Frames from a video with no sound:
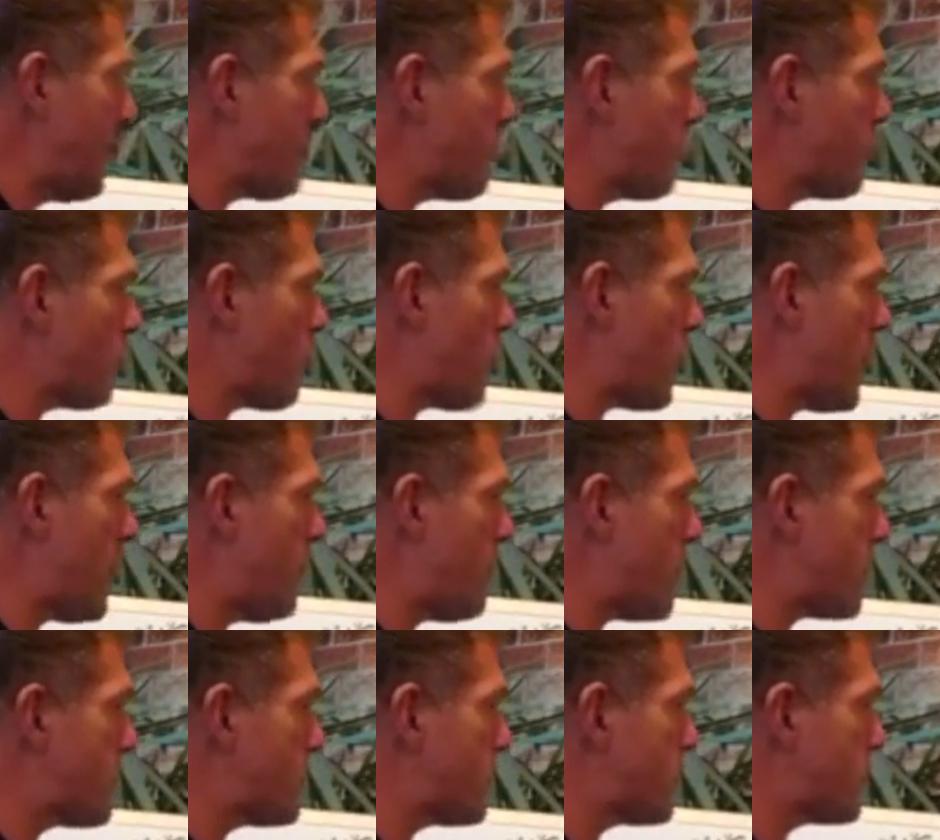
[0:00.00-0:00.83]
or
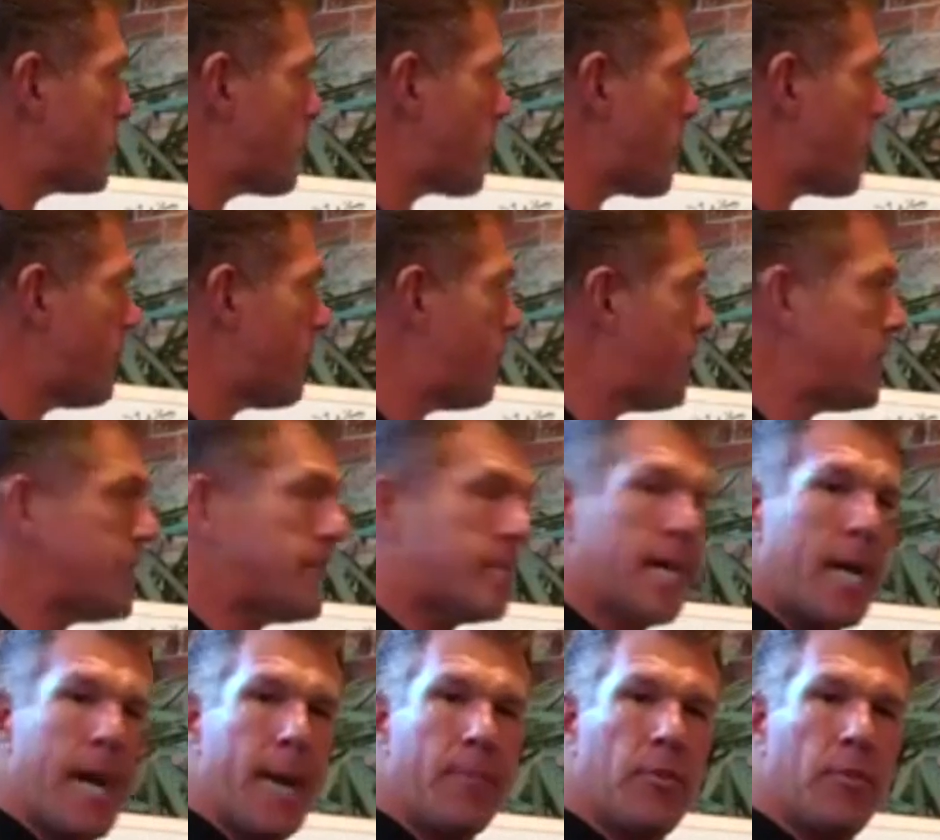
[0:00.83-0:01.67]
$20 a square foot
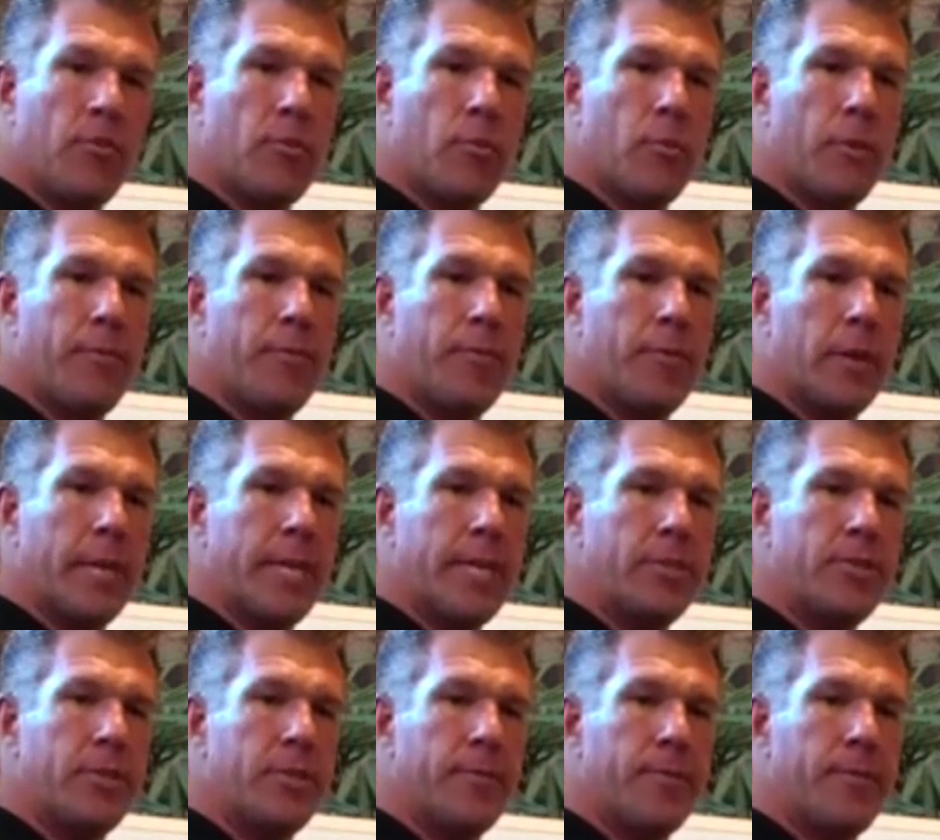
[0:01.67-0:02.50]
times the square
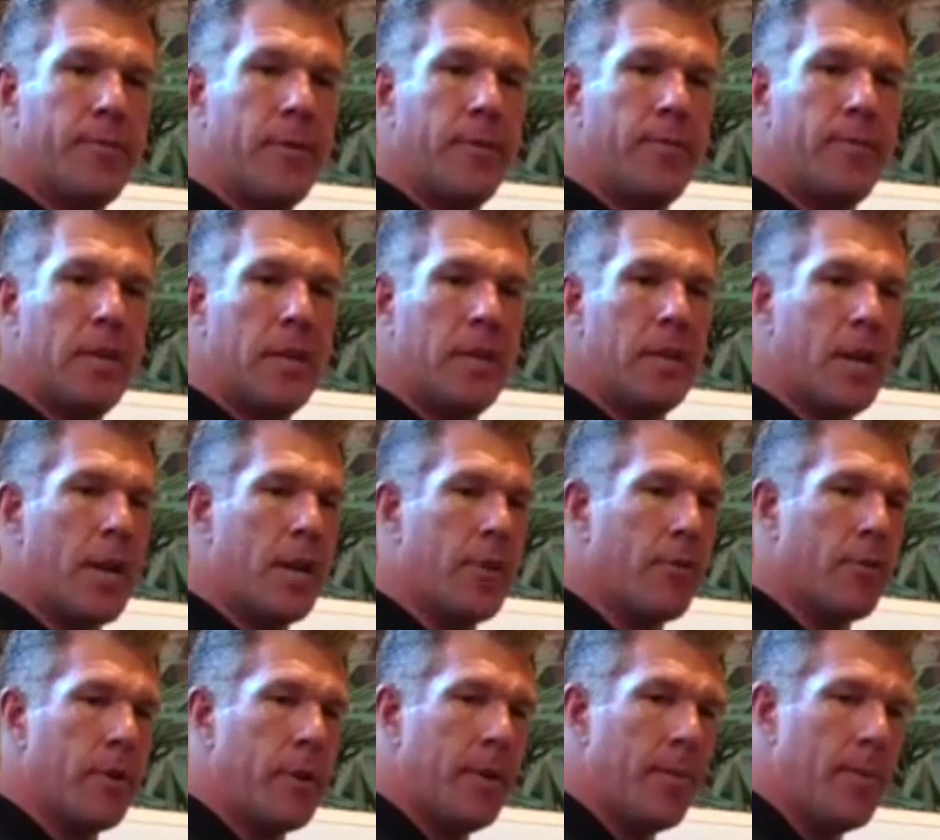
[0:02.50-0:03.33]
footage,
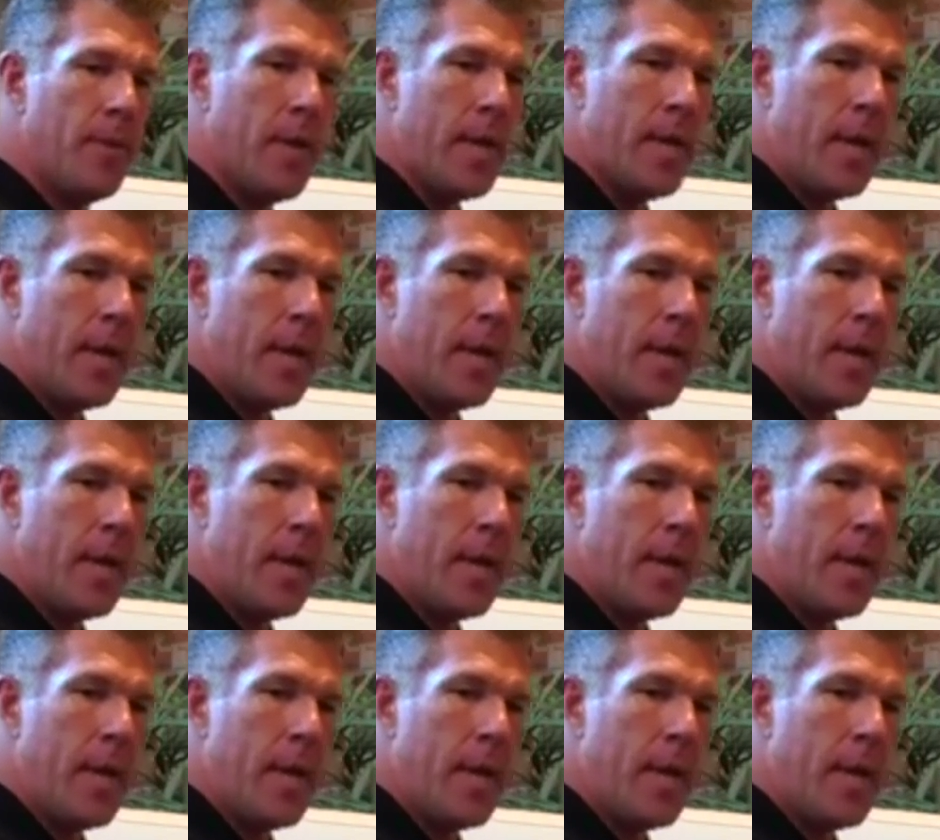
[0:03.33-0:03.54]
1,500,